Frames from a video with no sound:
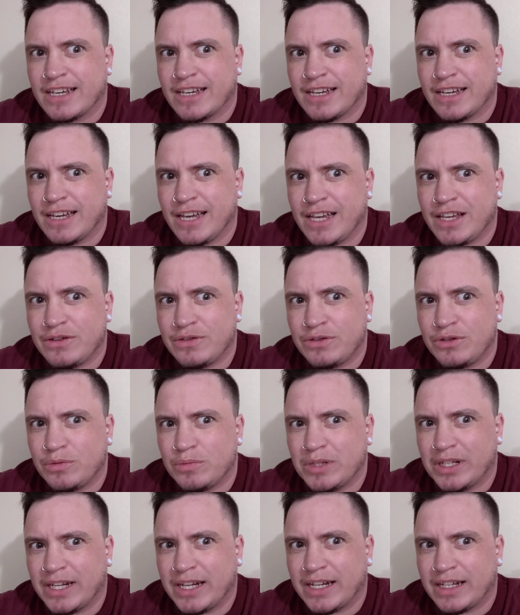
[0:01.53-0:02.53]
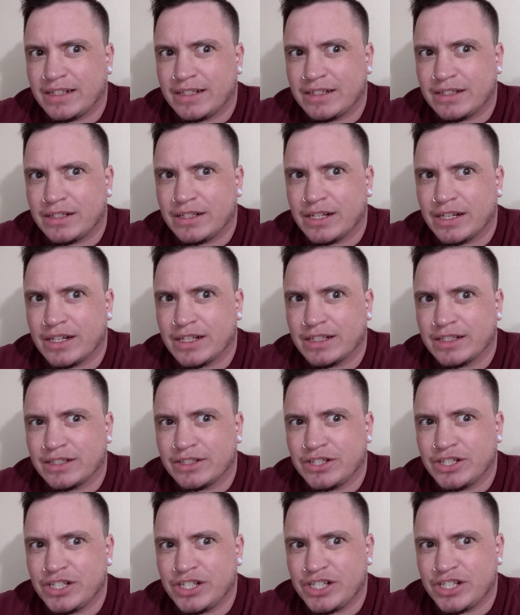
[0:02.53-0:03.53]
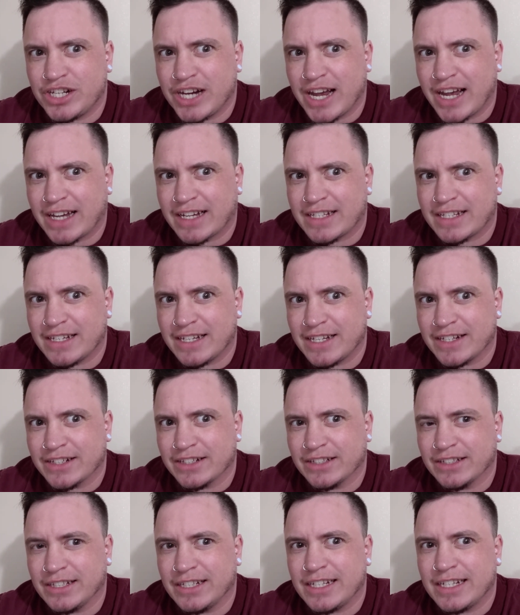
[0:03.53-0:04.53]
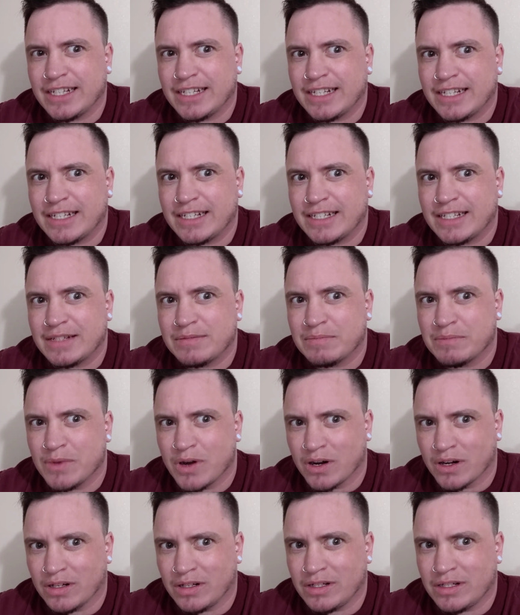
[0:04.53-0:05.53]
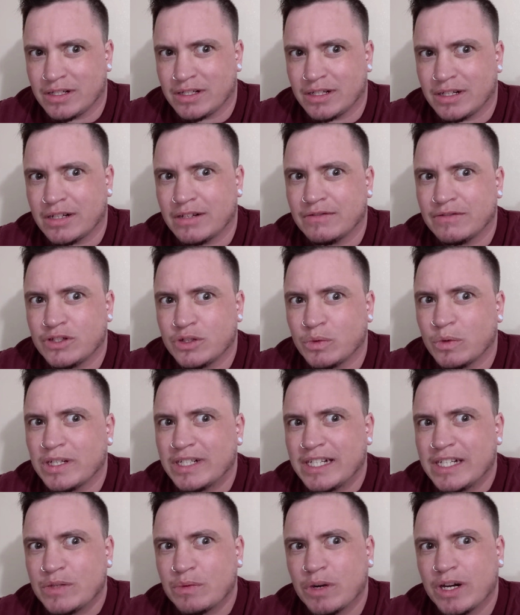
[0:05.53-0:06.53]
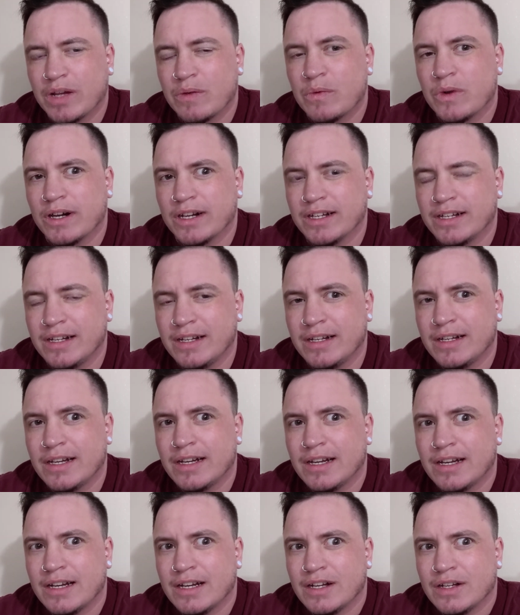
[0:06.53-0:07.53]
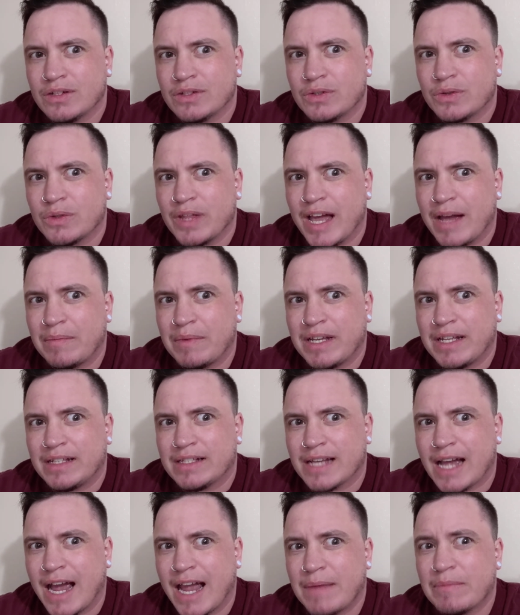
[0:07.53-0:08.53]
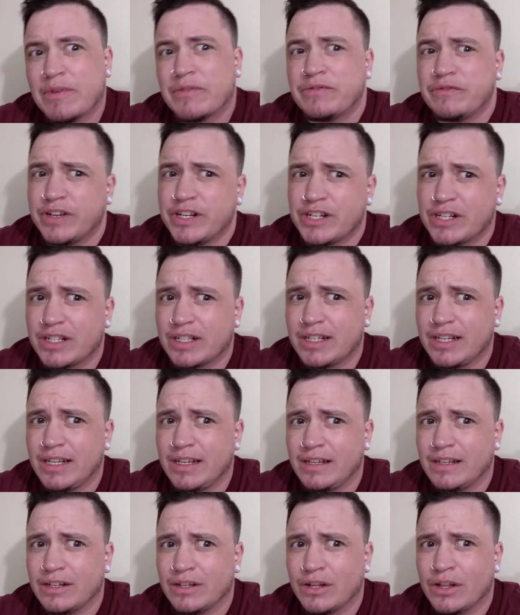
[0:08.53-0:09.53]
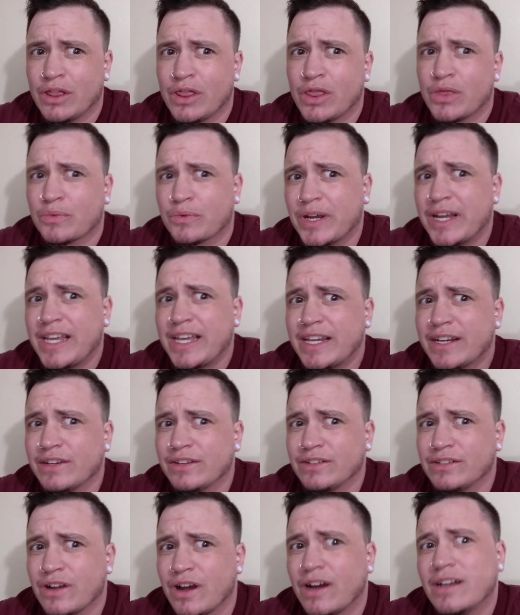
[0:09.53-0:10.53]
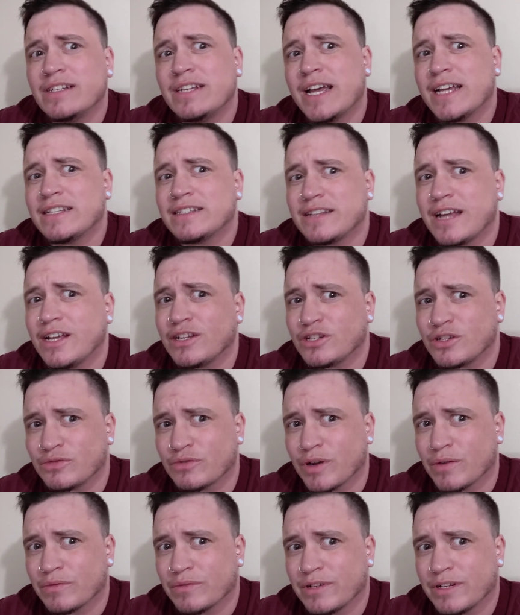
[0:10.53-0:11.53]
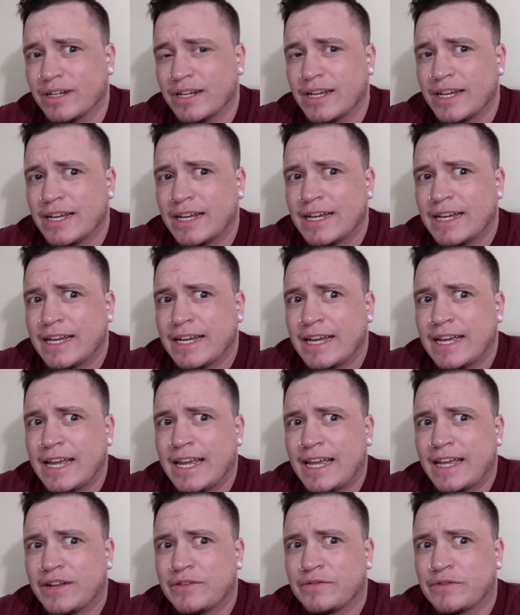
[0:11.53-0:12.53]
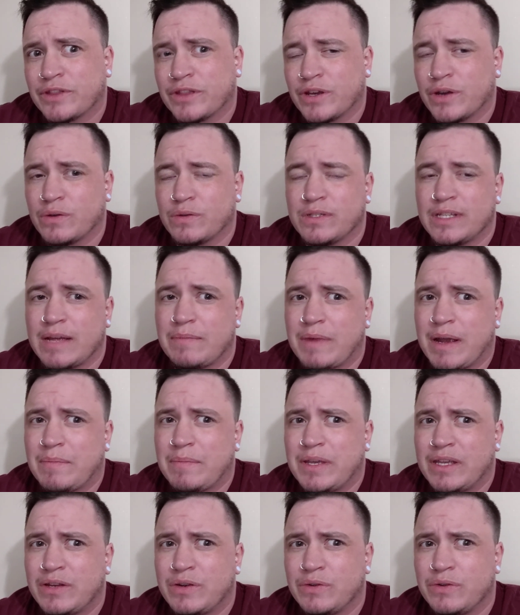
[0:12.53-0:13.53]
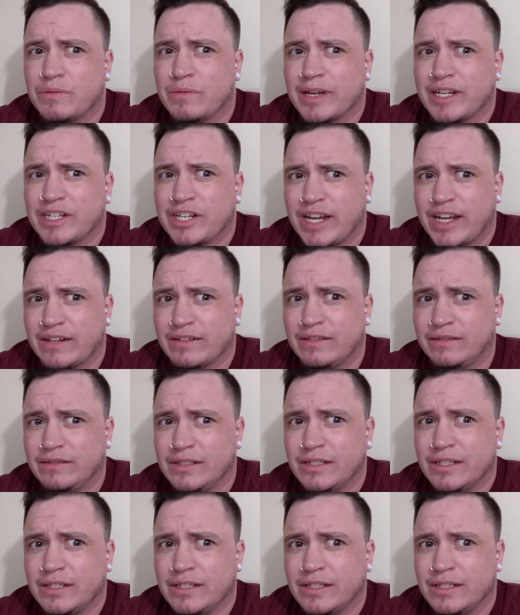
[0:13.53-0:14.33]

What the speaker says: Hey YouTube land, just Jax here. It is March of 2021, so that means I am officially 3 years on testosterone. And for those that might be new to my channel,